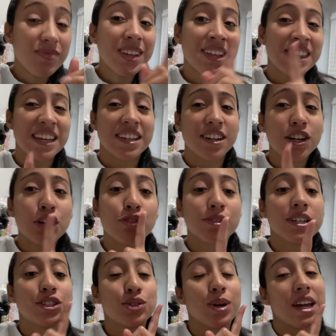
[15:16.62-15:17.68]
they did agree
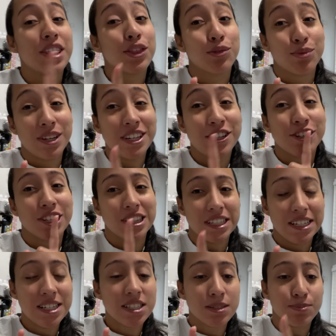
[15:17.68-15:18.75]
to a three-year
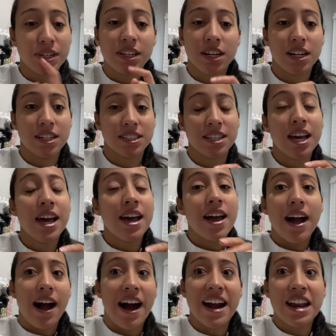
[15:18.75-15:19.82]
lease because
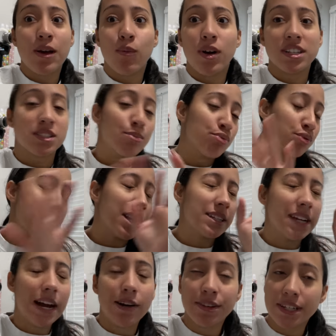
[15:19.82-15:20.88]
I didn't want to break
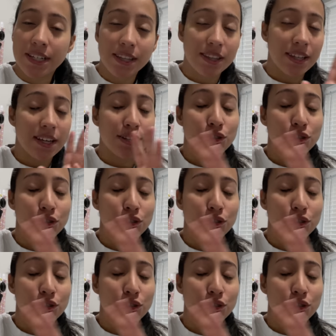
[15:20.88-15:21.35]
down anything.